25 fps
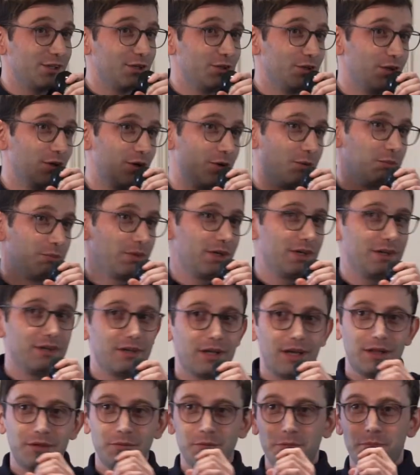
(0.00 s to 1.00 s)
you know
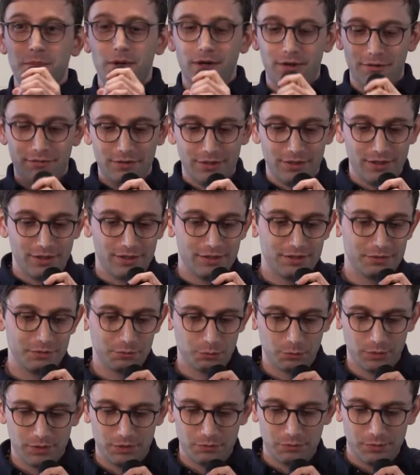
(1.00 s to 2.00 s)
me and Pavel, and
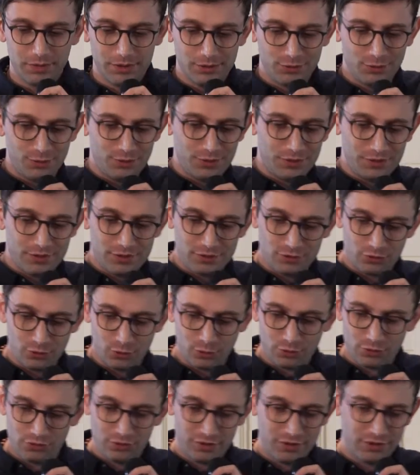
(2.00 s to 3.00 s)
we've been doing this
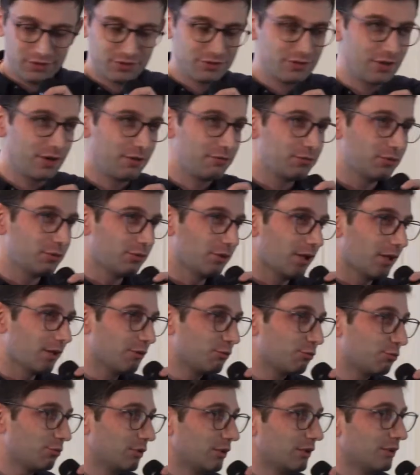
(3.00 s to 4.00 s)
auctioning stuff for like
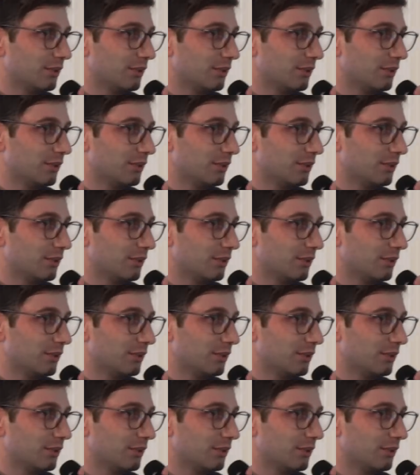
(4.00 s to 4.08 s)
3